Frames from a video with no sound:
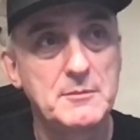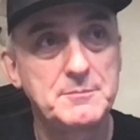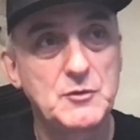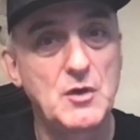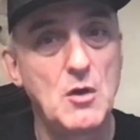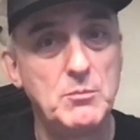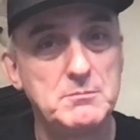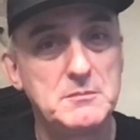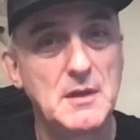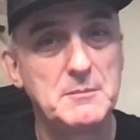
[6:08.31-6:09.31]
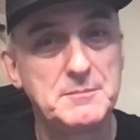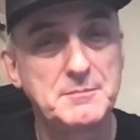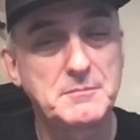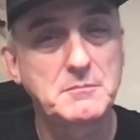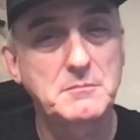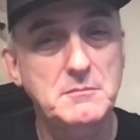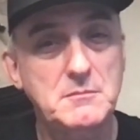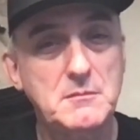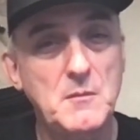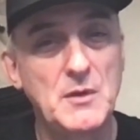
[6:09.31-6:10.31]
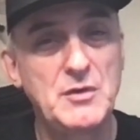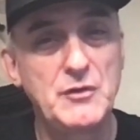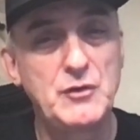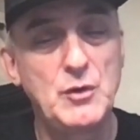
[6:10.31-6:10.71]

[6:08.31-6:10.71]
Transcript: So it says 2